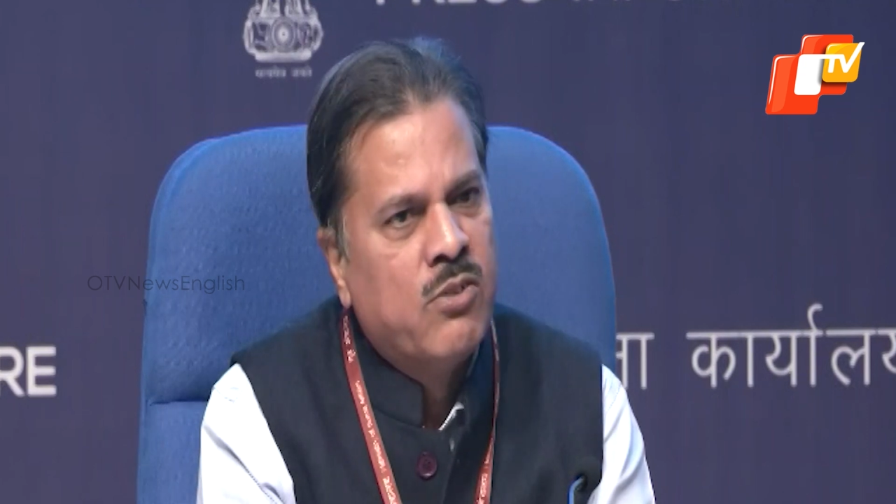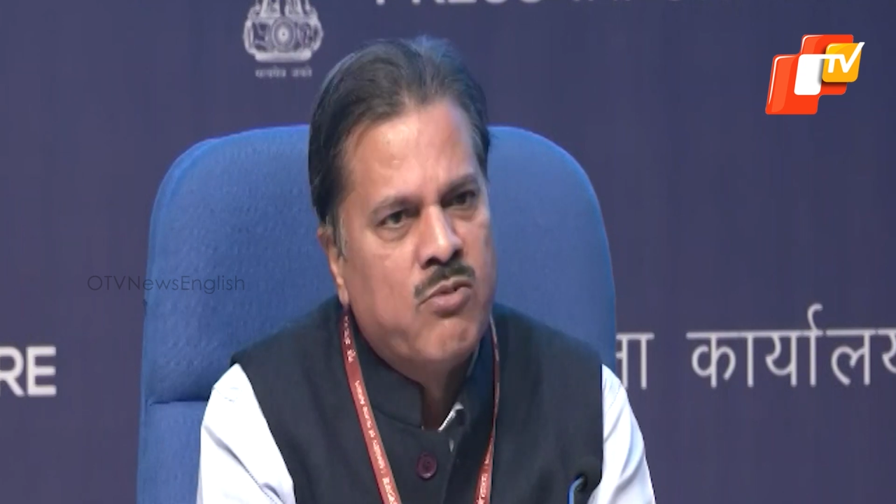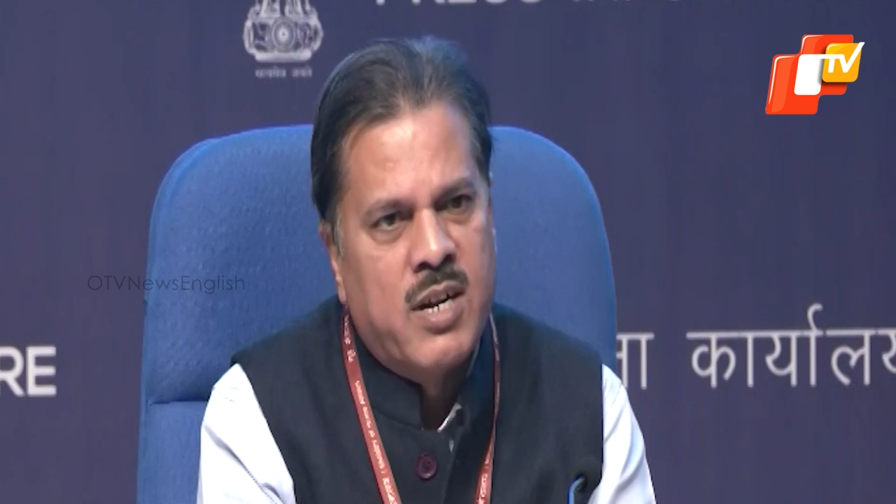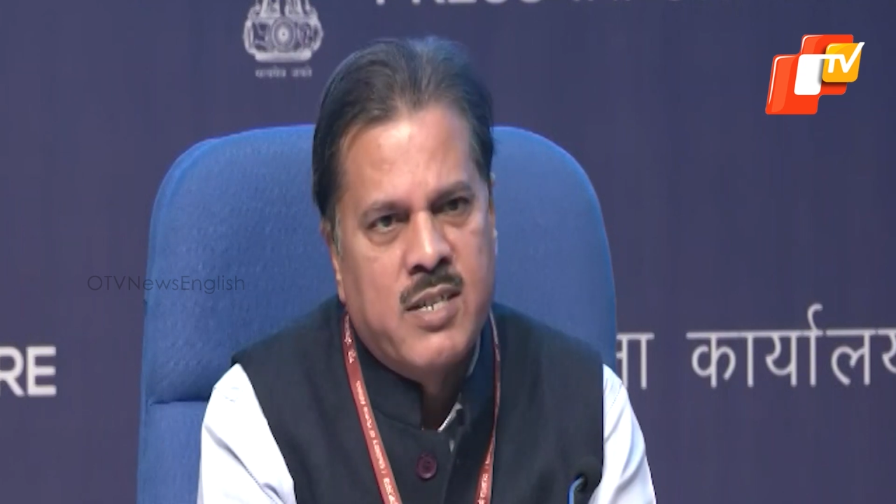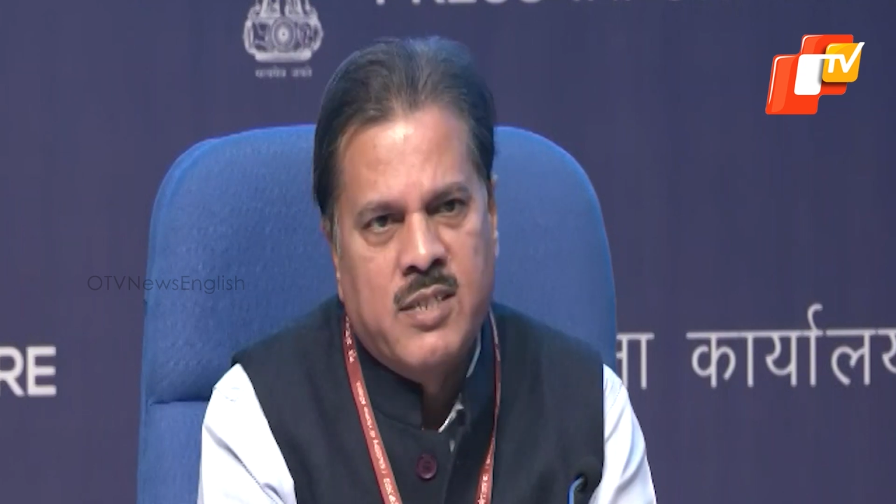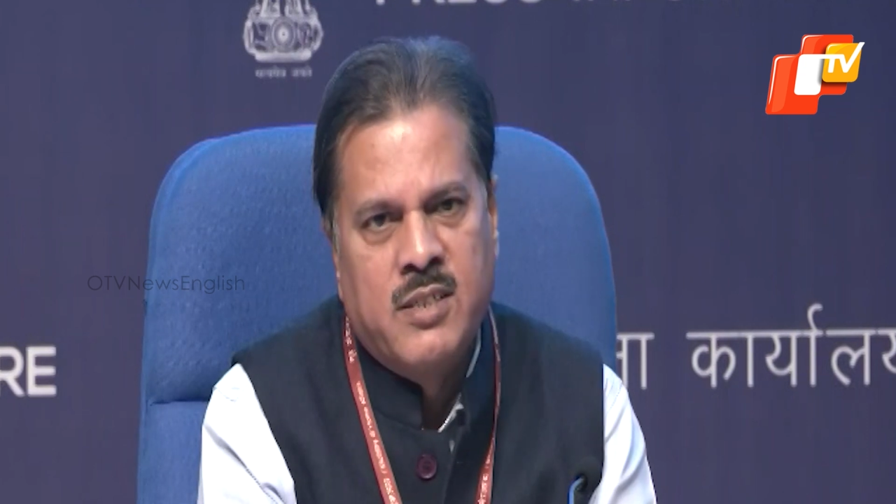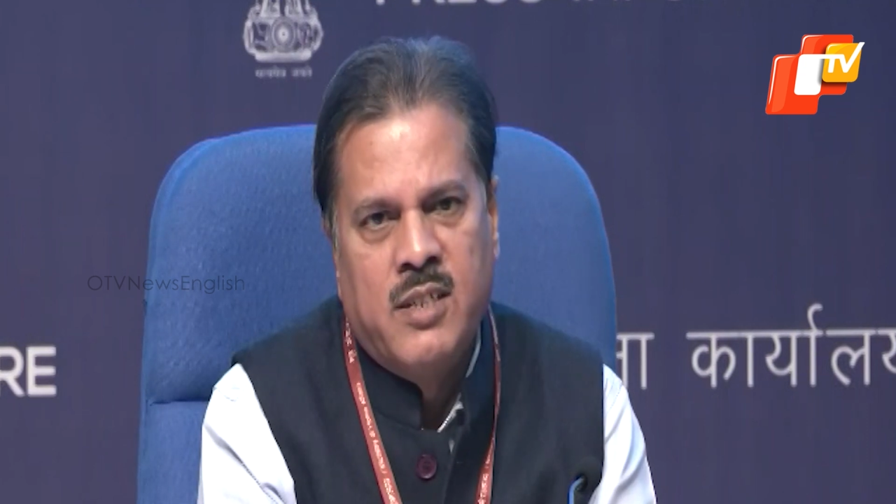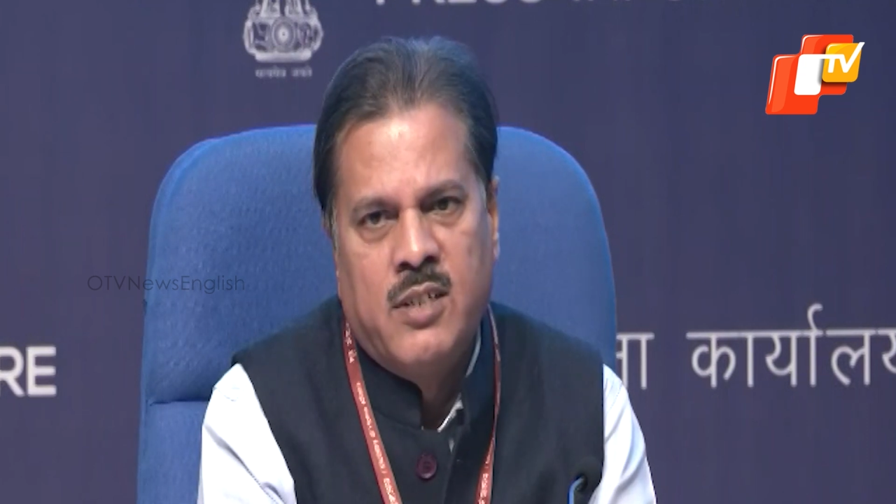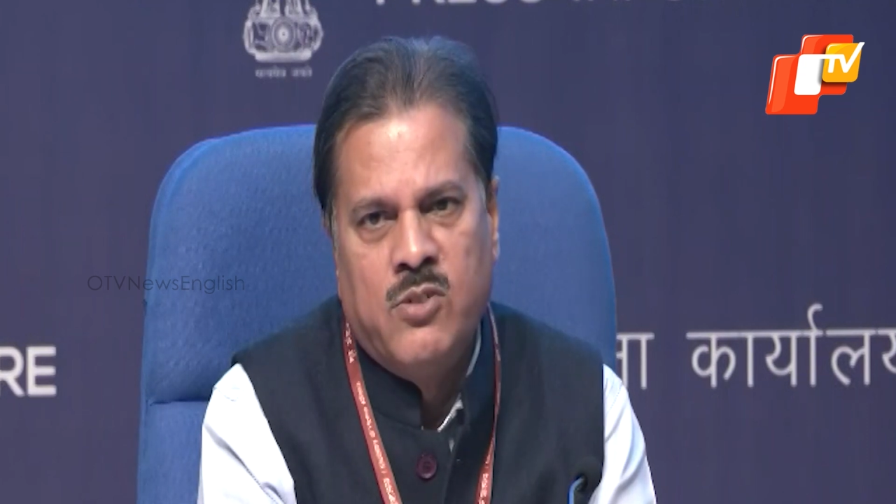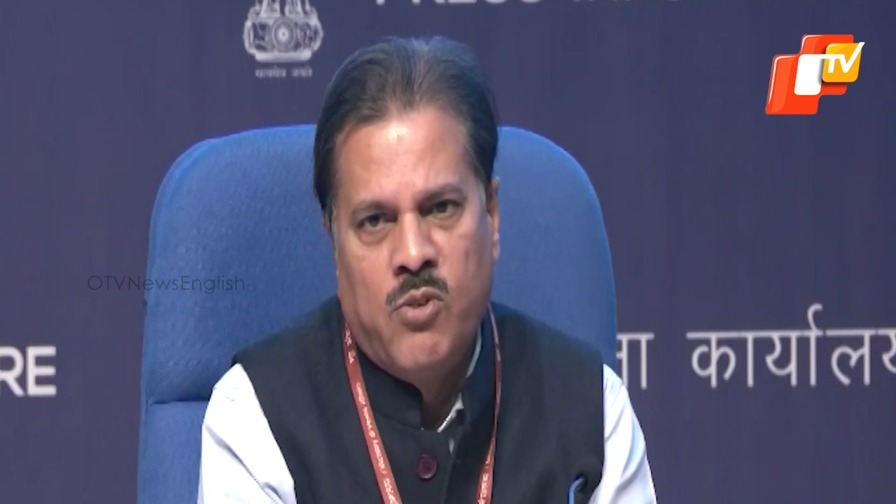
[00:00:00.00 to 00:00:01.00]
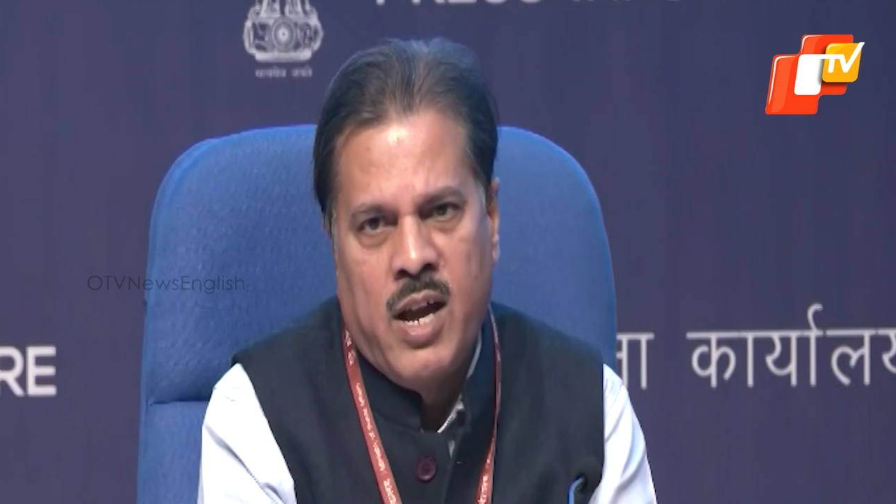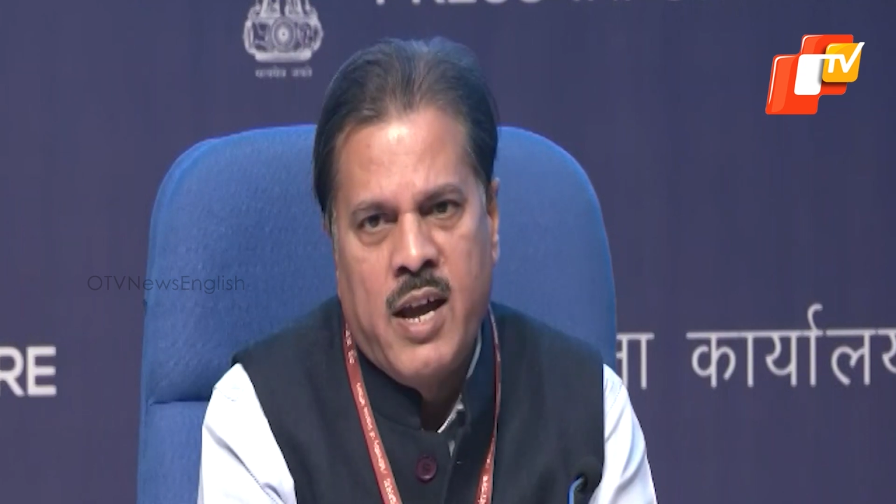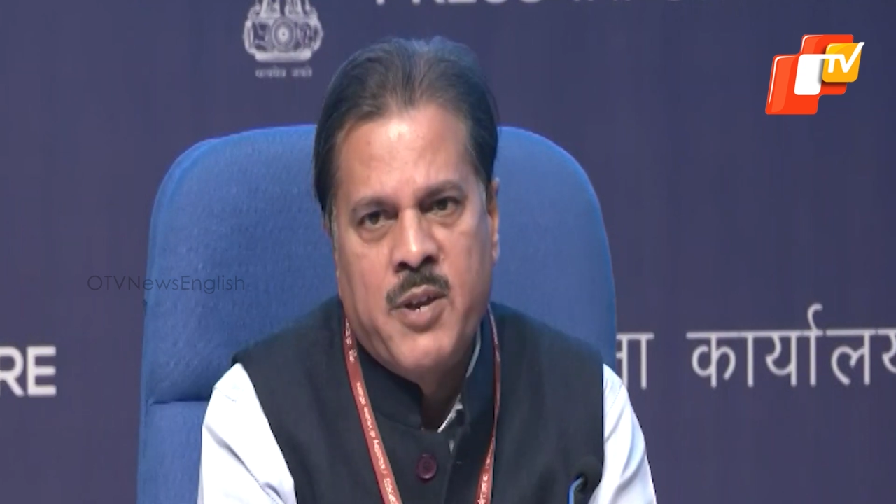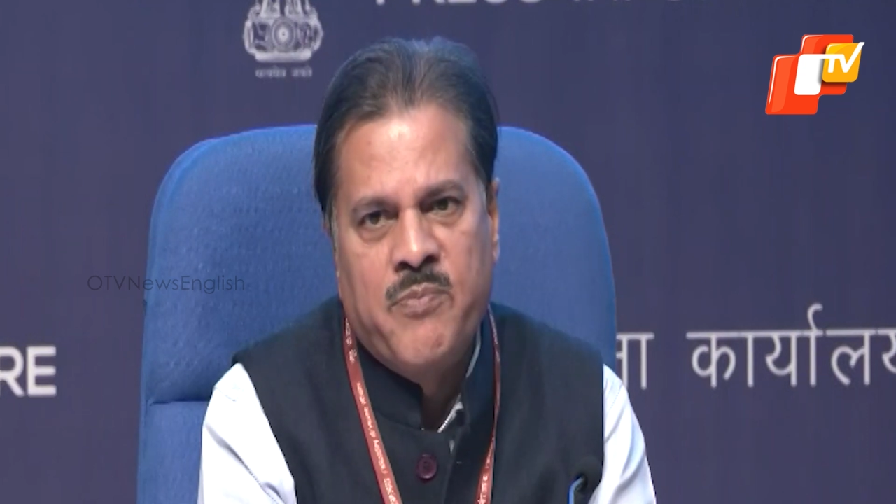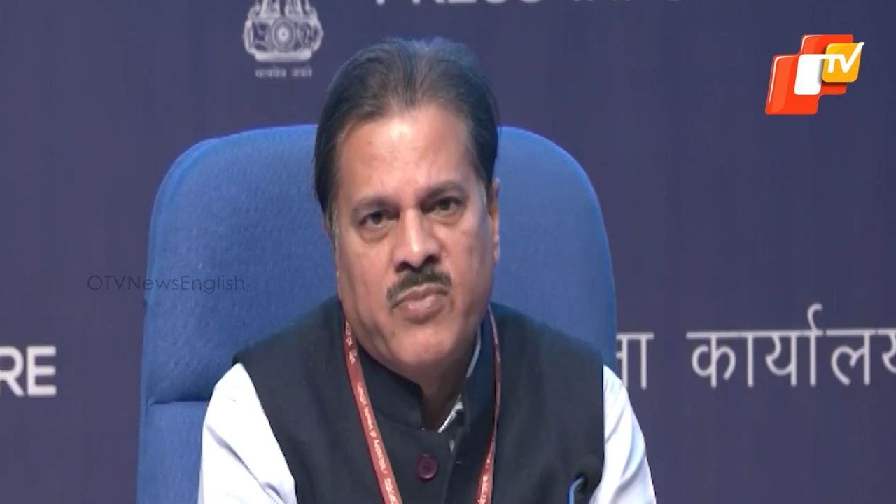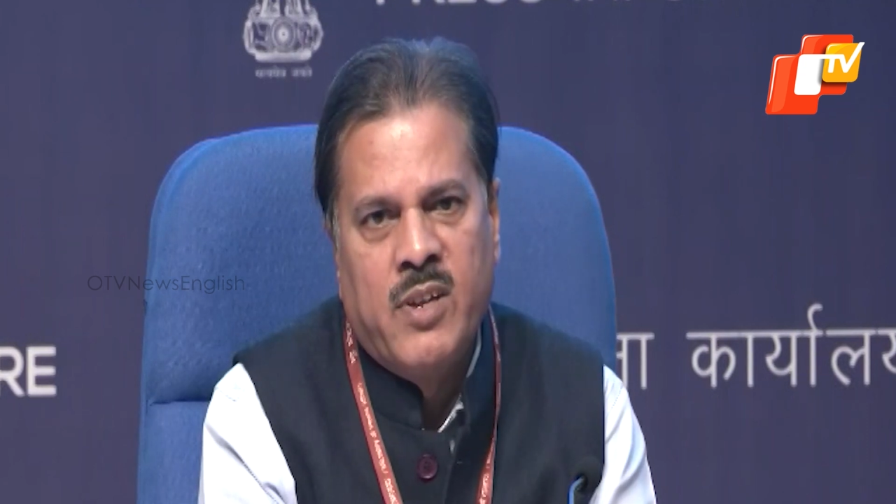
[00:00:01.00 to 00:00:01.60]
towards July